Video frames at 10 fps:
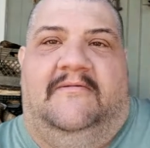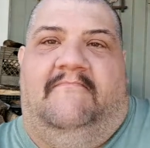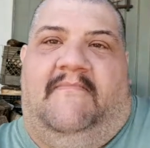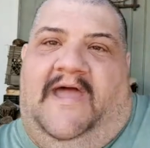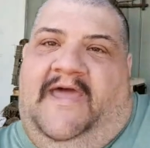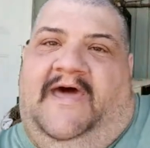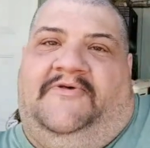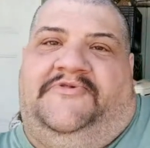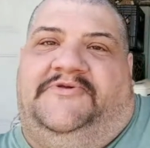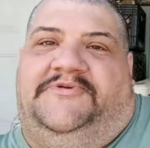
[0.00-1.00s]
My
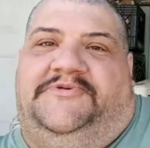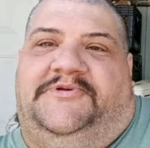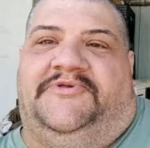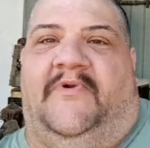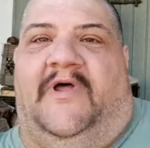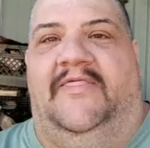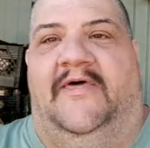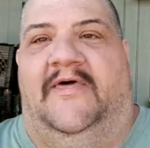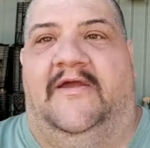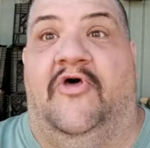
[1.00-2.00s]
house is just right
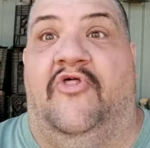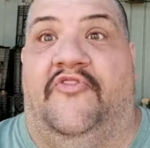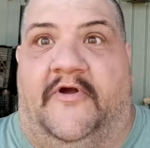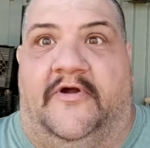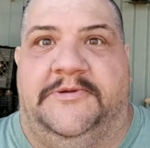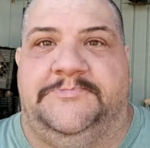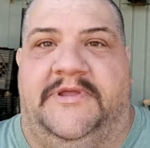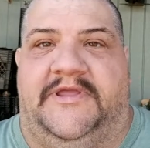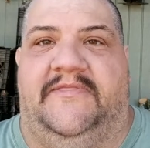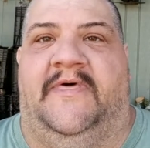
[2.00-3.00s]
there, 30
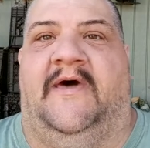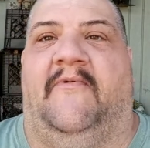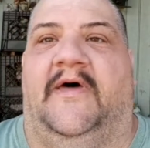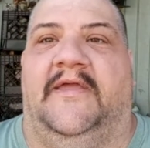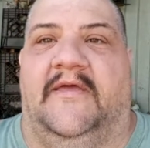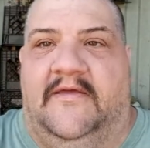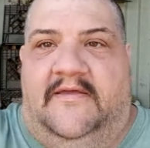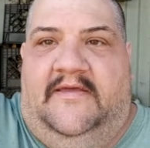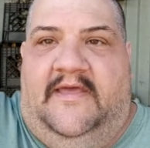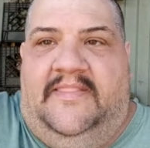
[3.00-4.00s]
feet that way,
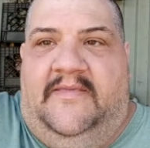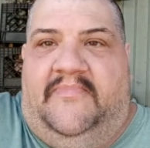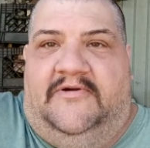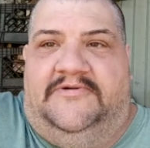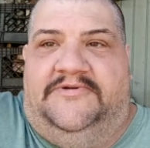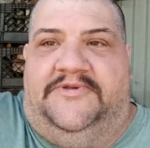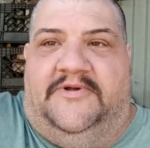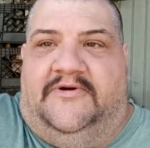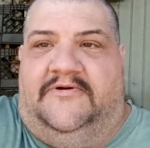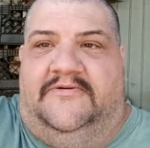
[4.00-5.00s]
and the birds
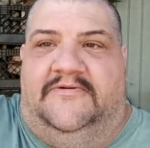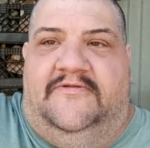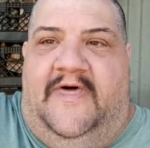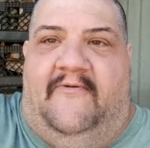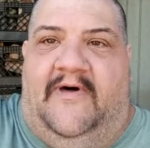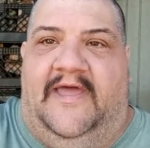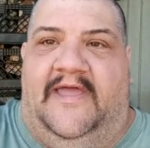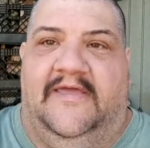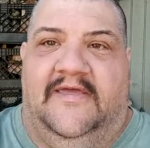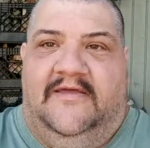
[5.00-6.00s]
are that
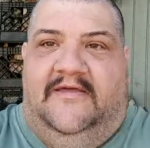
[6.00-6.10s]
way.